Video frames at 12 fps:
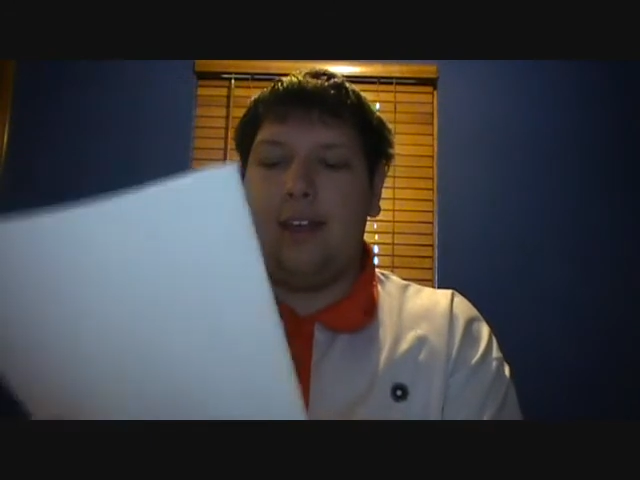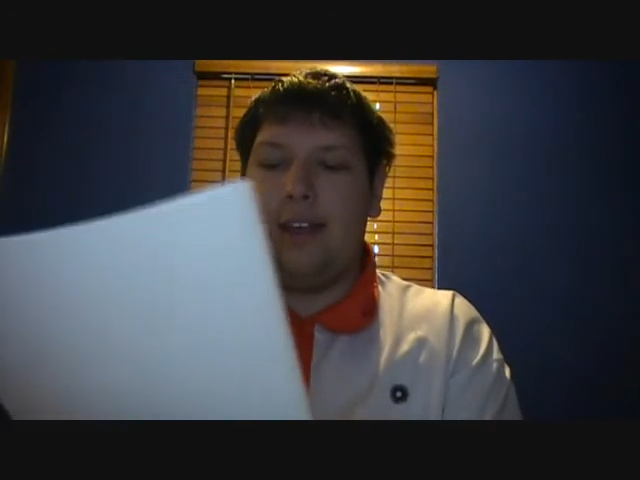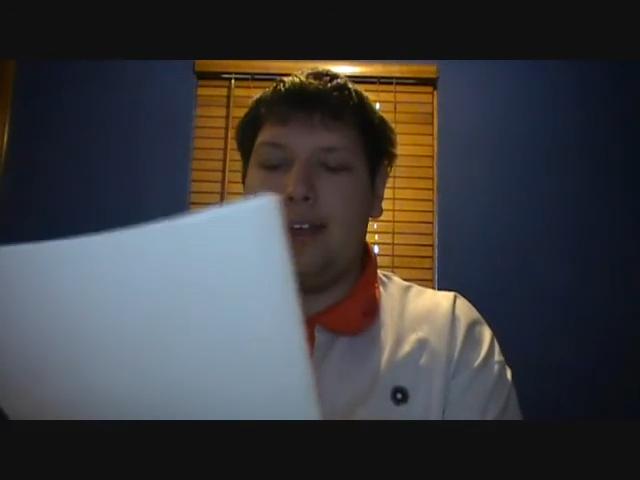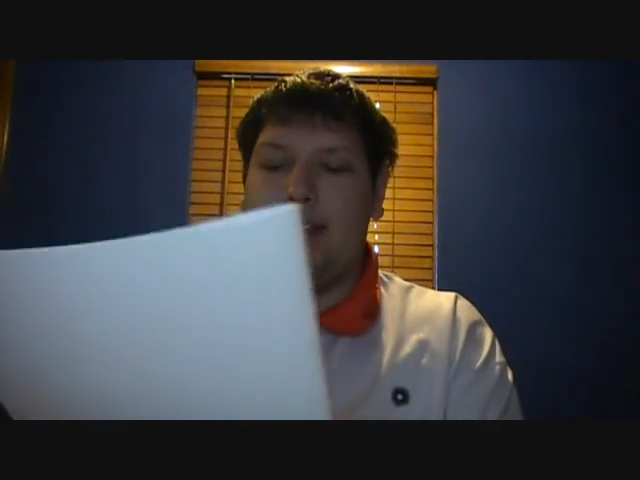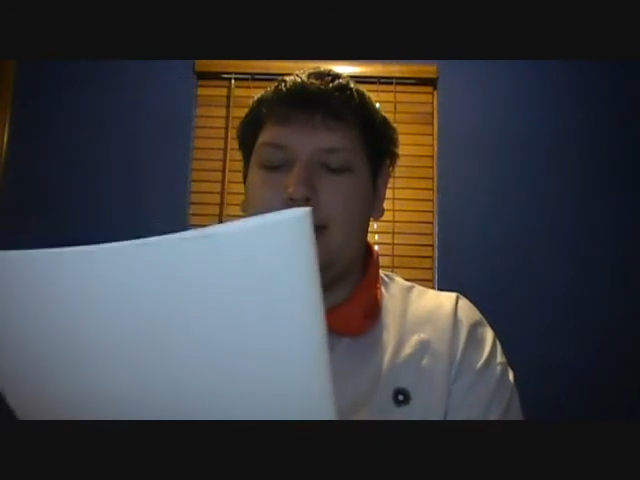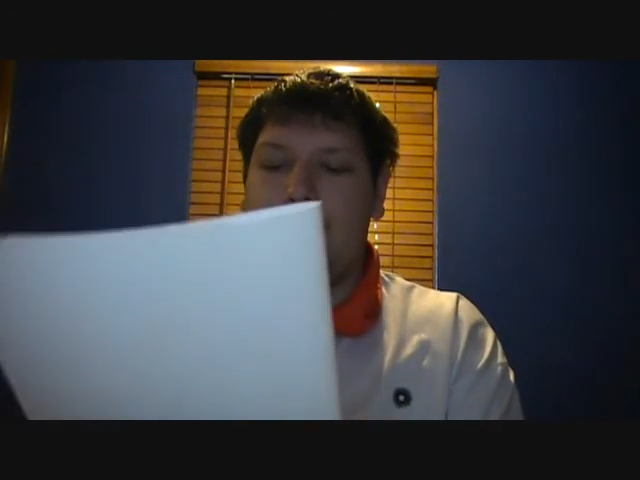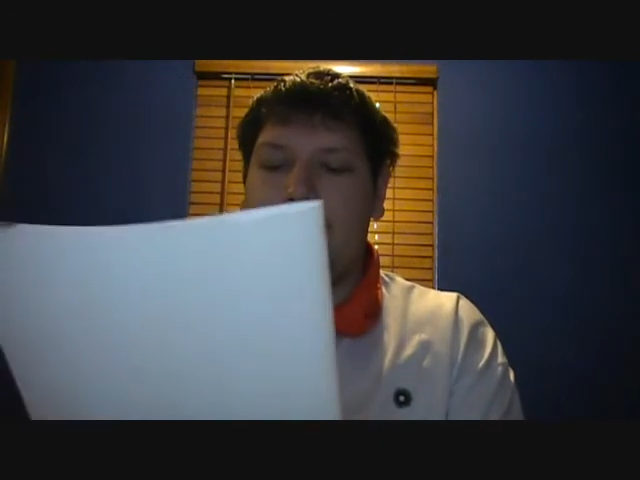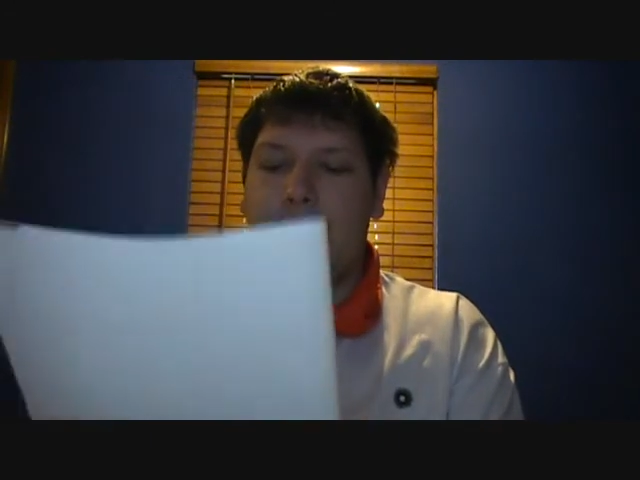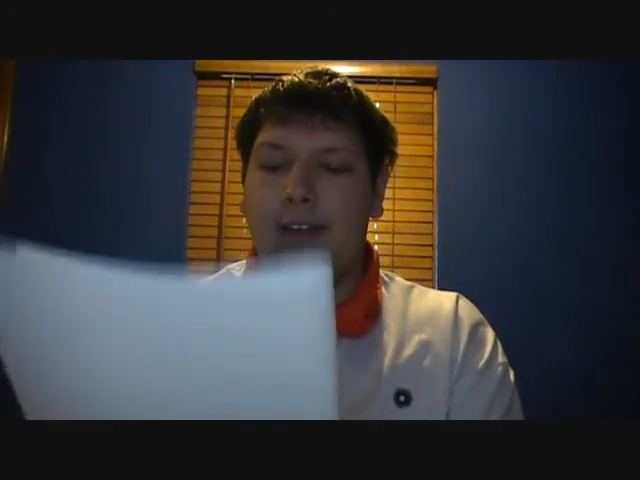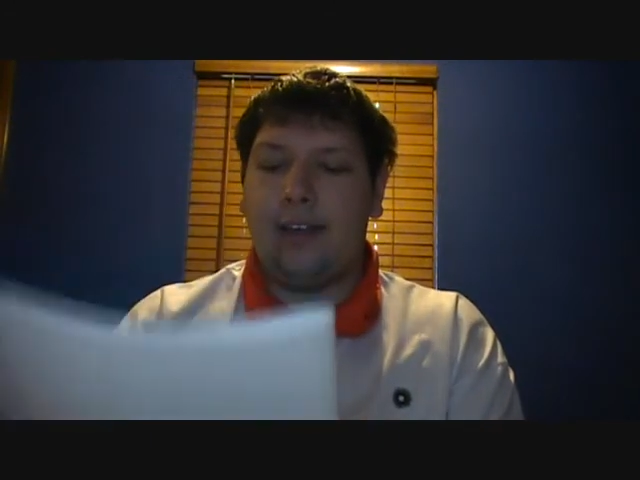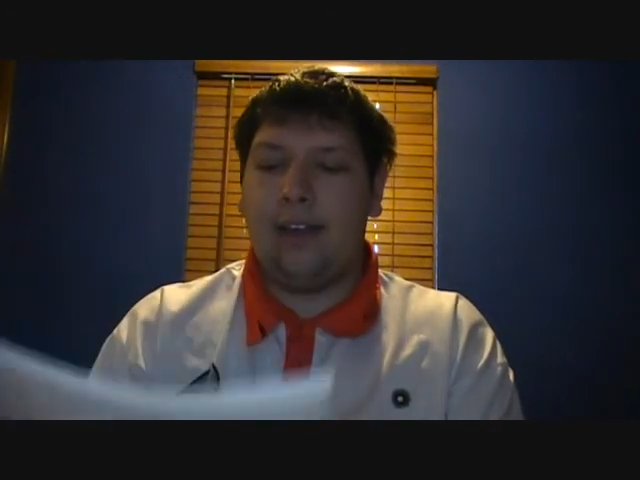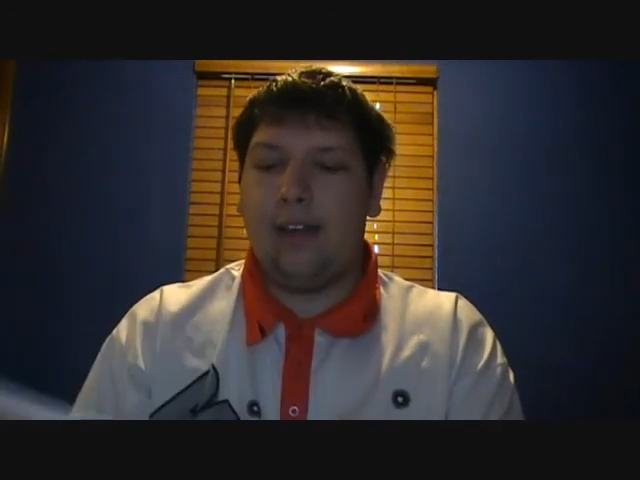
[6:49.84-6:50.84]
and
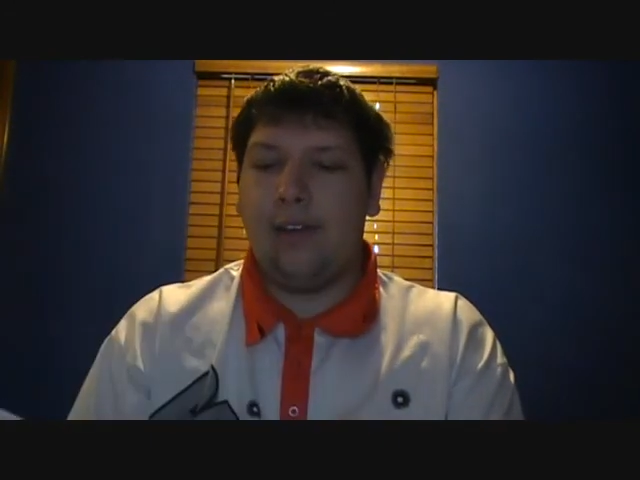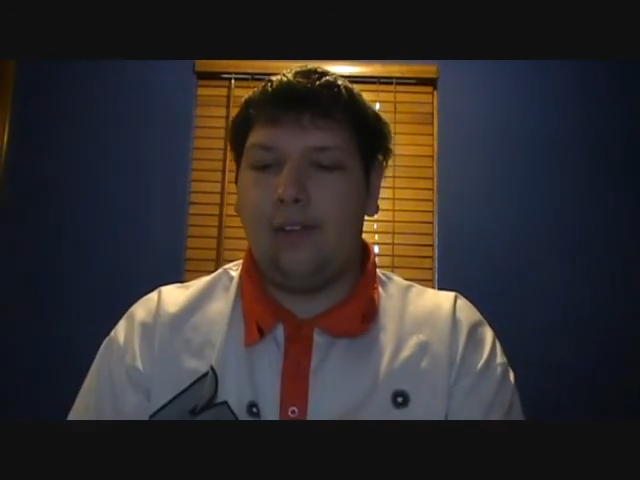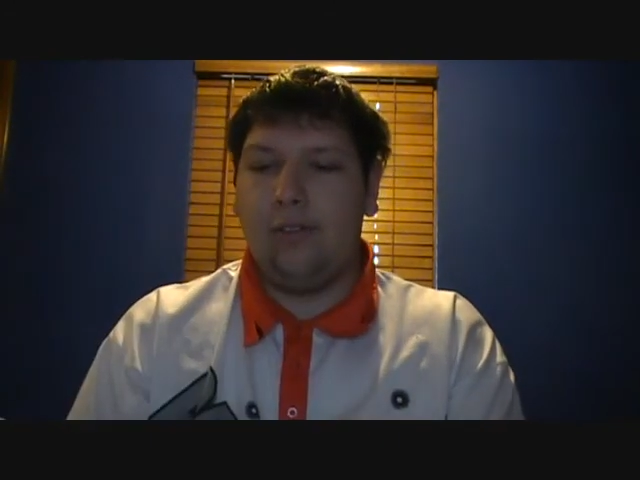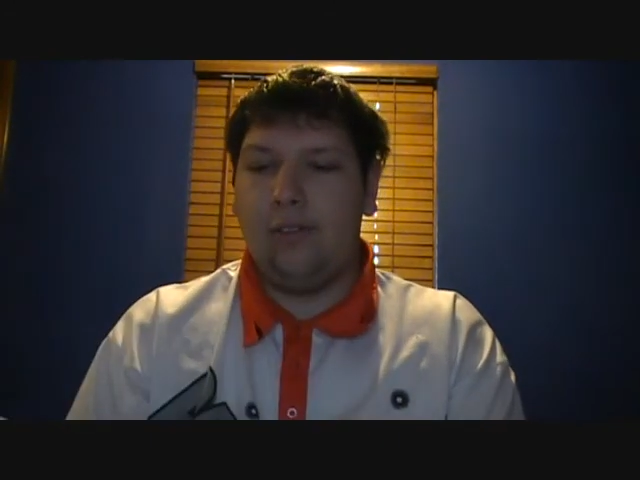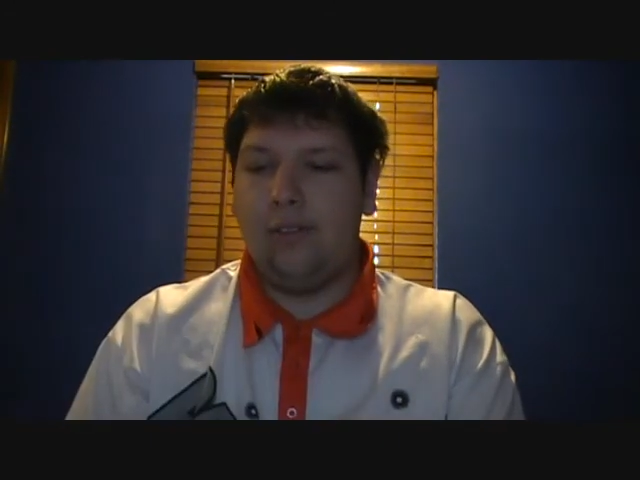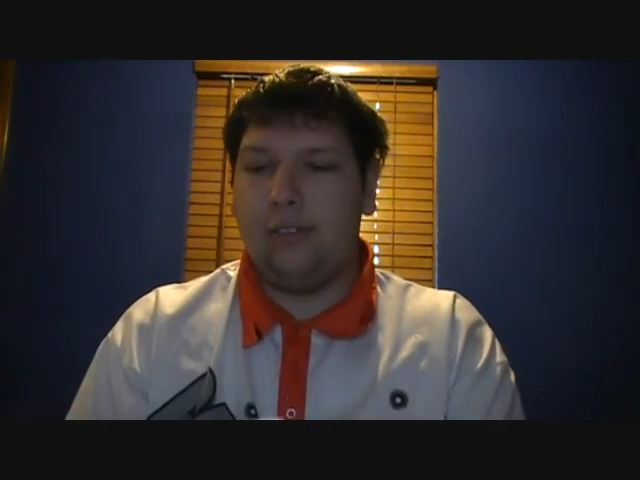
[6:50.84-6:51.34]
gun laws,